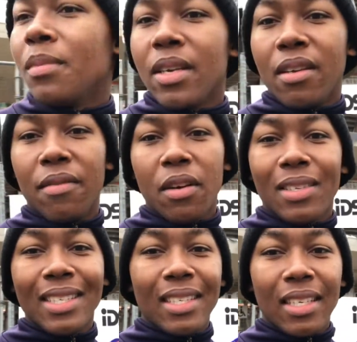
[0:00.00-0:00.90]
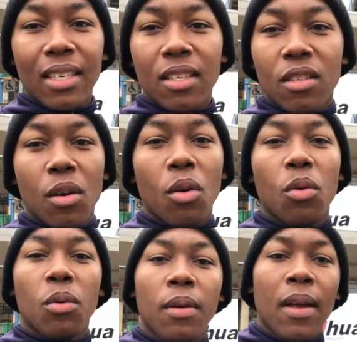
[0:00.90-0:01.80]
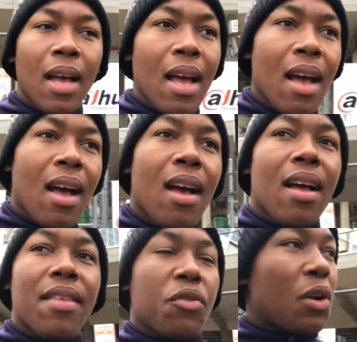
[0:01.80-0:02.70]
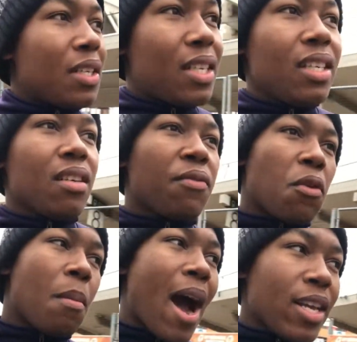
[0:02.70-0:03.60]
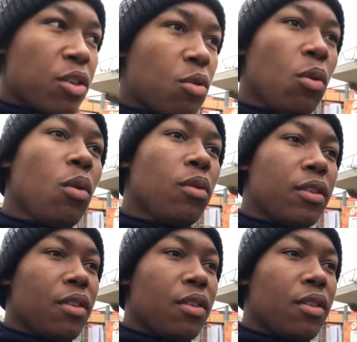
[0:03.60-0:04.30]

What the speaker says: university. So the transition from high school